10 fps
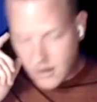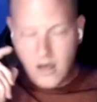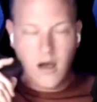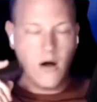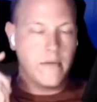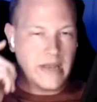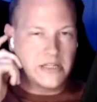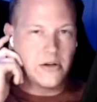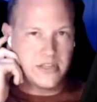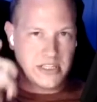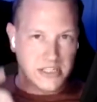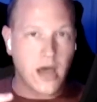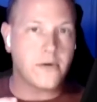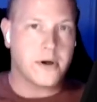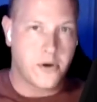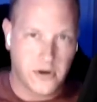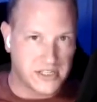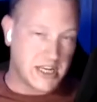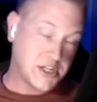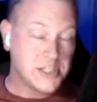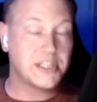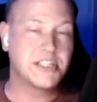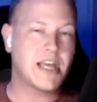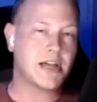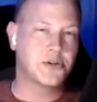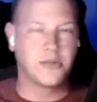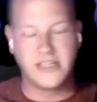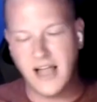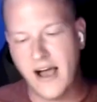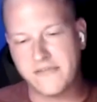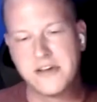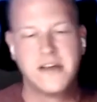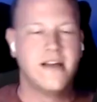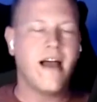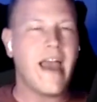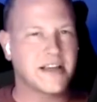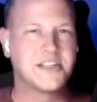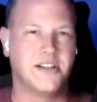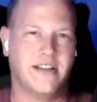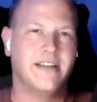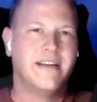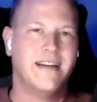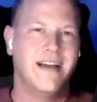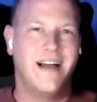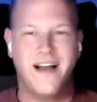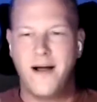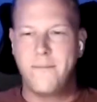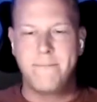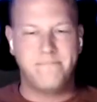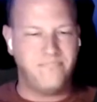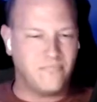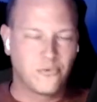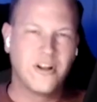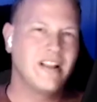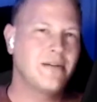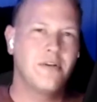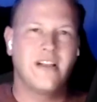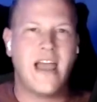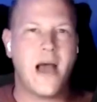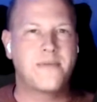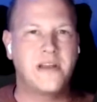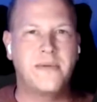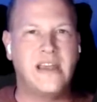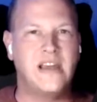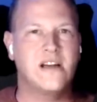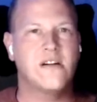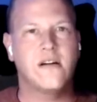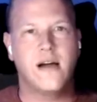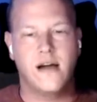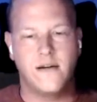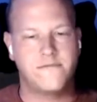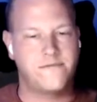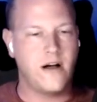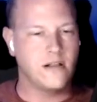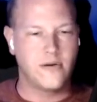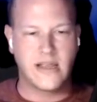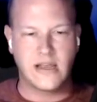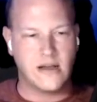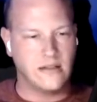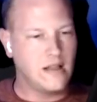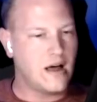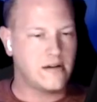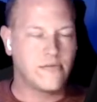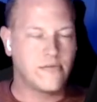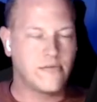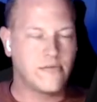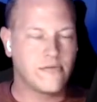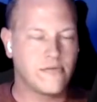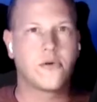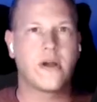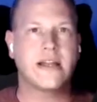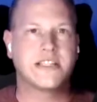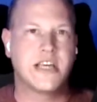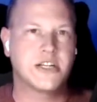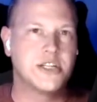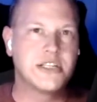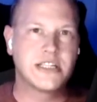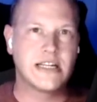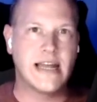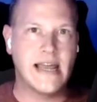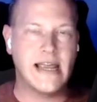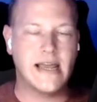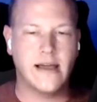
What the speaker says: Oh, I'm being told this is not a recorded session. This is actually live. Excellent. Really happy to be here, following a lot of really great sessions today.